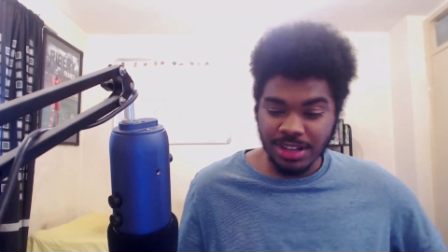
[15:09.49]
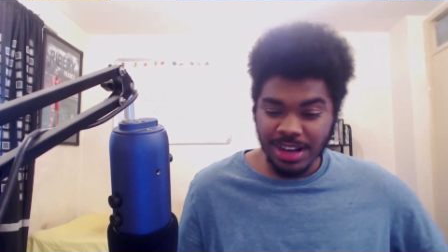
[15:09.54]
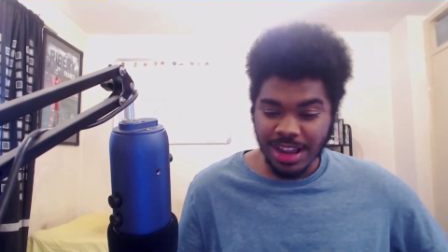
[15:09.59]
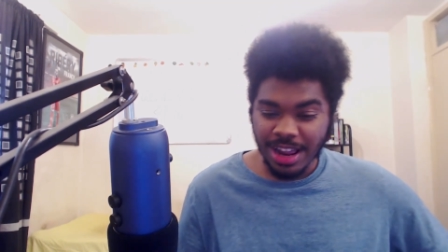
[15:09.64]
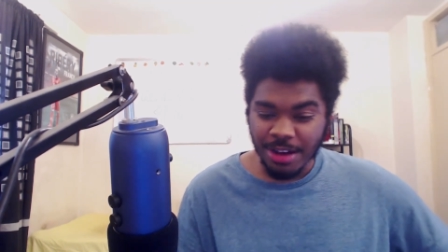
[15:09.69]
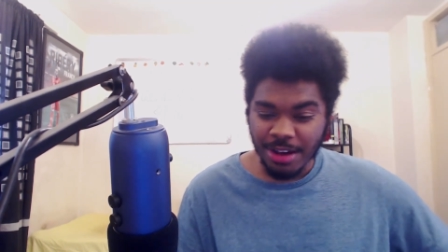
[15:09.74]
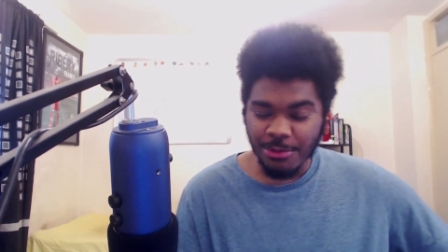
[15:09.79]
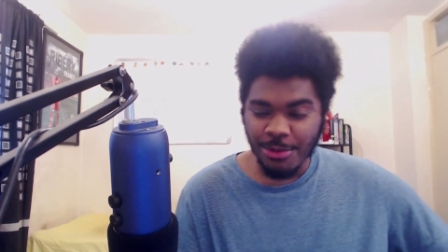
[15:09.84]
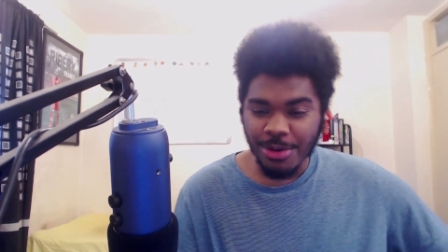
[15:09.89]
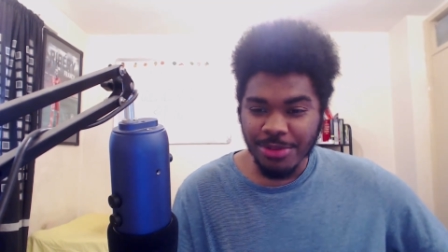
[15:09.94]

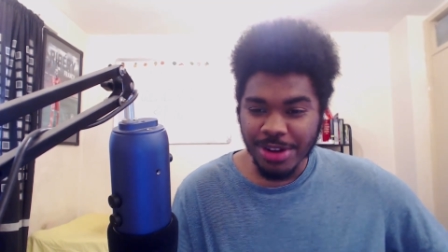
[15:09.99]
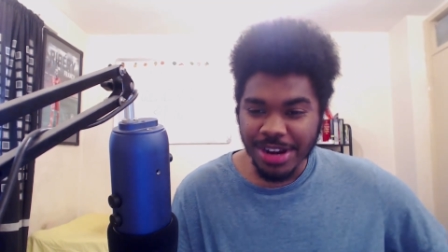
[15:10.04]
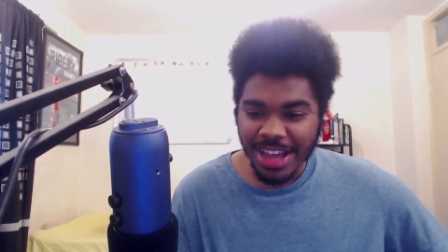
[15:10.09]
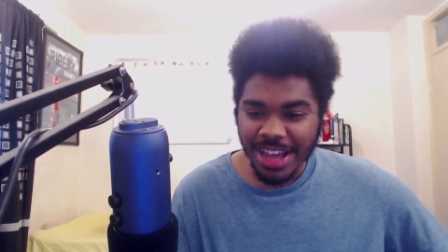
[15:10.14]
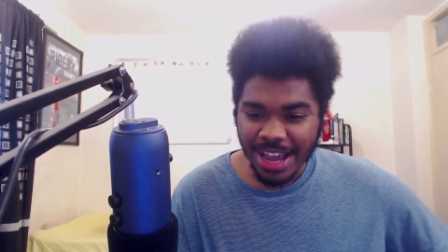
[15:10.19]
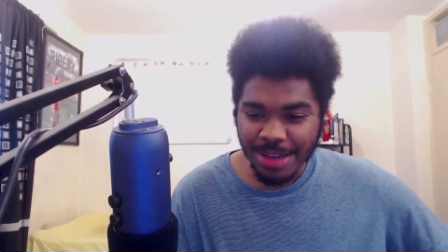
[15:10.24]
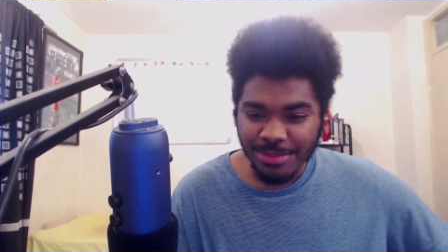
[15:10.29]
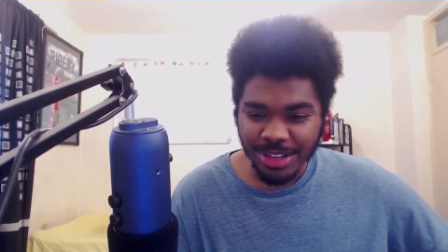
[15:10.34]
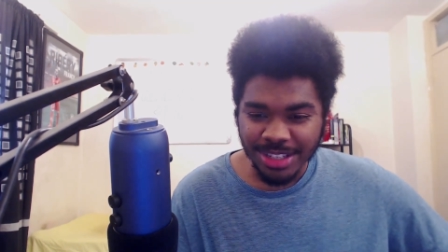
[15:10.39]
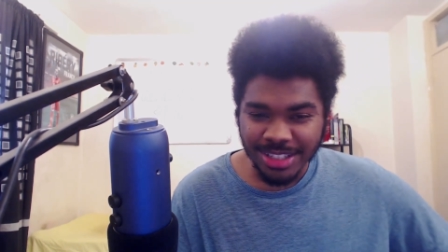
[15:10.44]
like, when
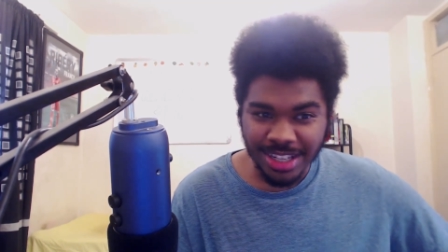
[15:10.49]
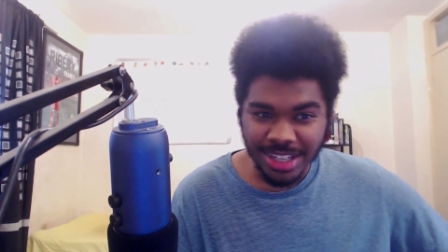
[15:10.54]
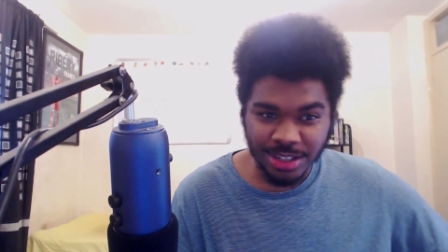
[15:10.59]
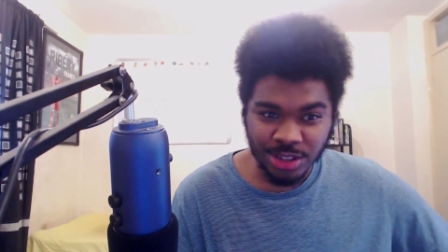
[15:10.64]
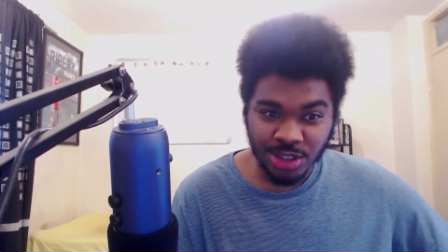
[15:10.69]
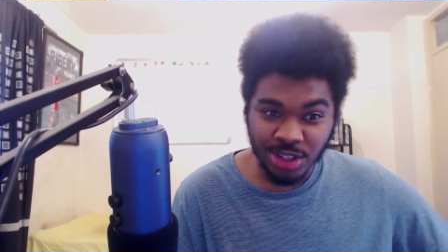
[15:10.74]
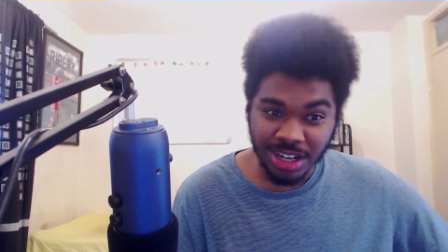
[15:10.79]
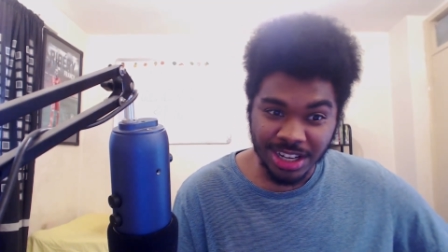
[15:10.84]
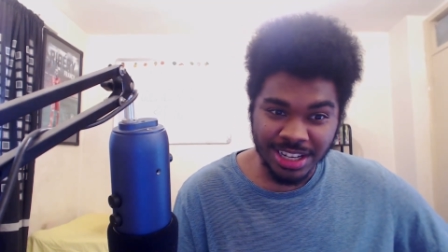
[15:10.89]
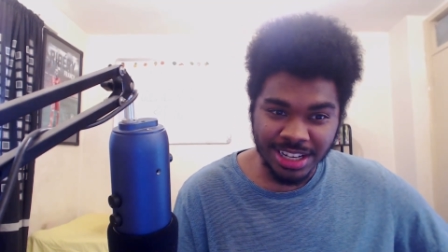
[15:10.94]
Amos said,
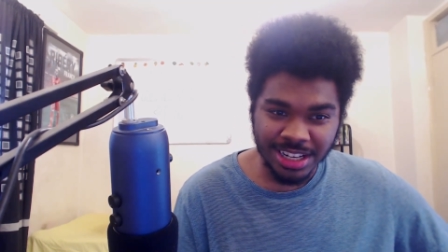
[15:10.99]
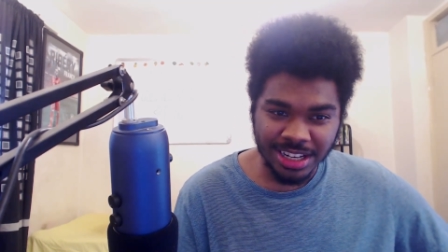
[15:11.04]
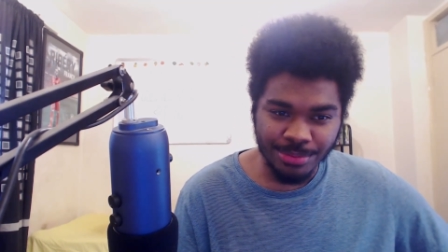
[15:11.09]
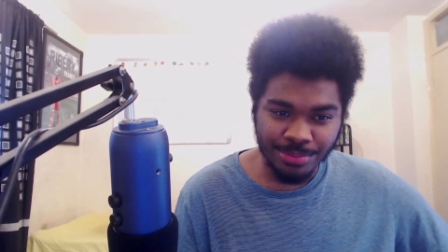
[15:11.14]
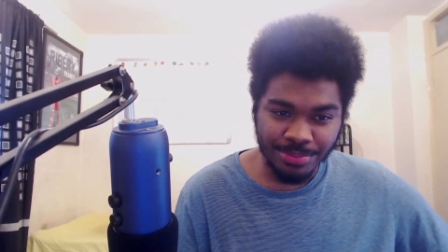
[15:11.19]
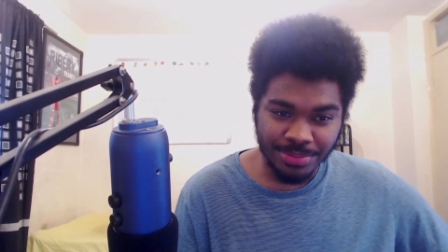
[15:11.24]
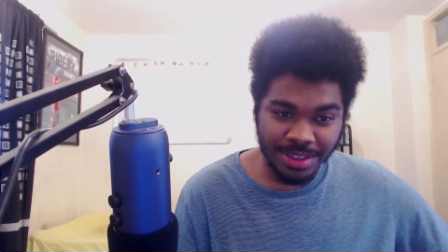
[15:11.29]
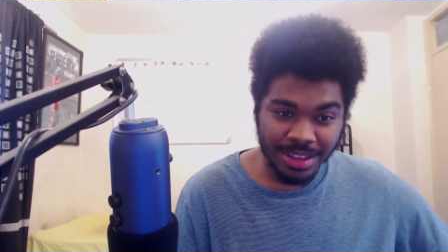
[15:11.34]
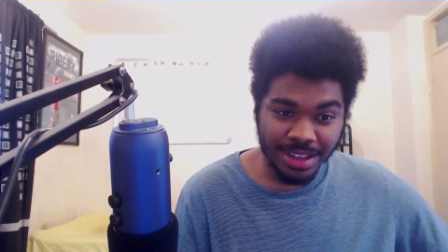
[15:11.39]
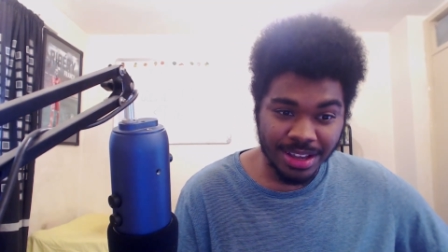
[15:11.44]
should I kill him?
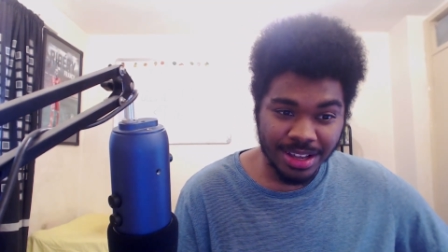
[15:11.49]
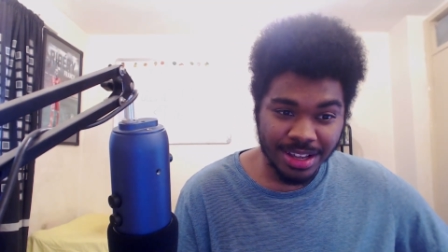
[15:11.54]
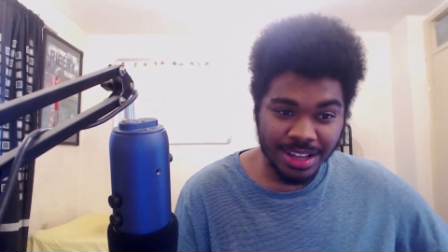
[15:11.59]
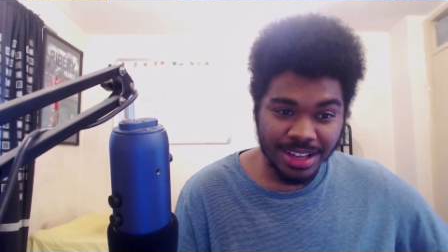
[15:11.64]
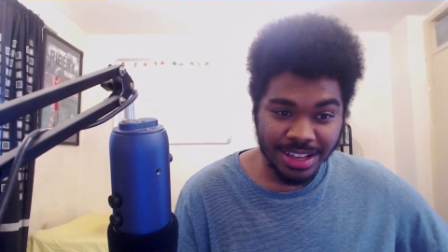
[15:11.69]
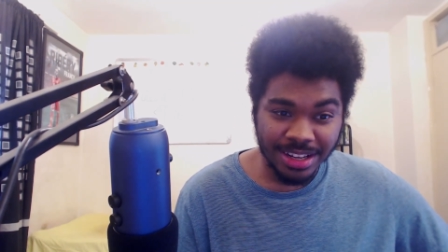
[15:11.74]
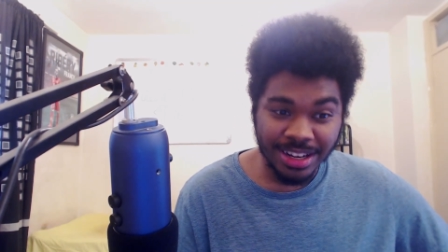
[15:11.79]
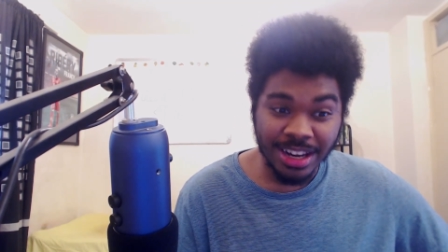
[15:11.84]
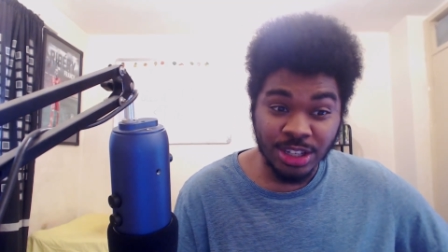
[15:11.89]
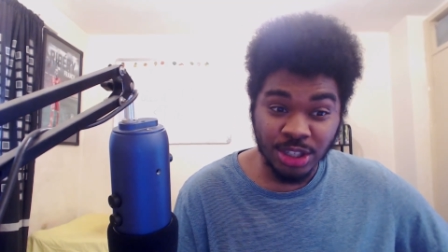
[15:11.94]

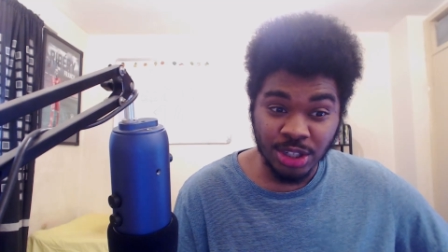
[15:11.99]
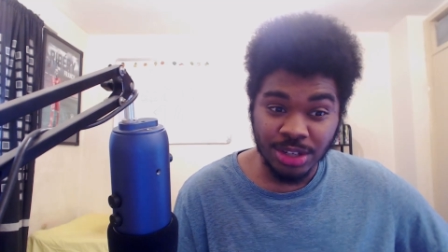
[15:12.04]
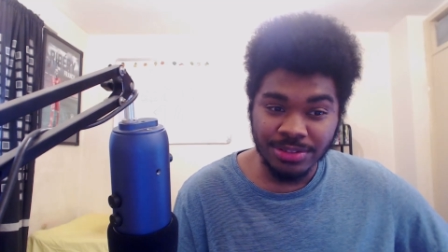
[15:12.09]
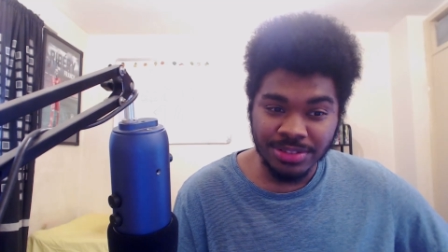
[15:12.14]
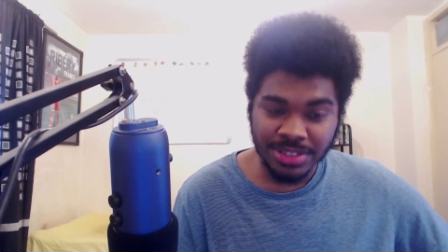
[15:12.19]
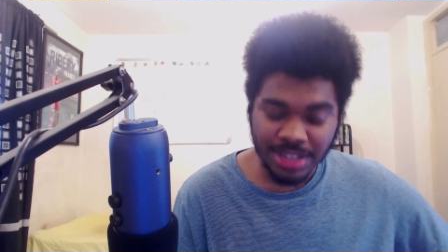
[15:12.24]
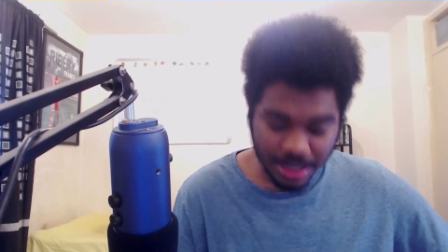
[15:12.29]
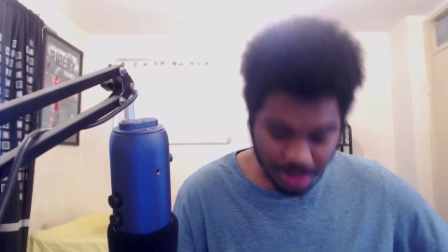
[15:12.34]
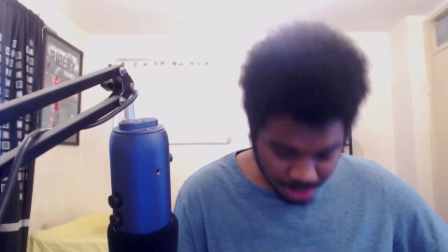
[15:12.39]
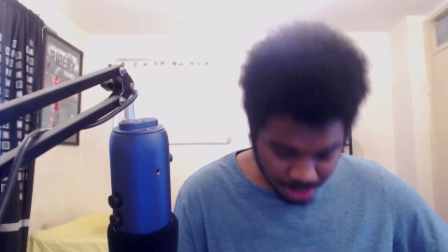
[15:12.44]
They should have
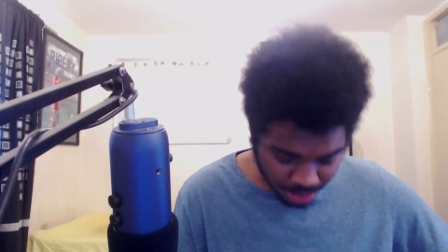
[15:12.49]
said, you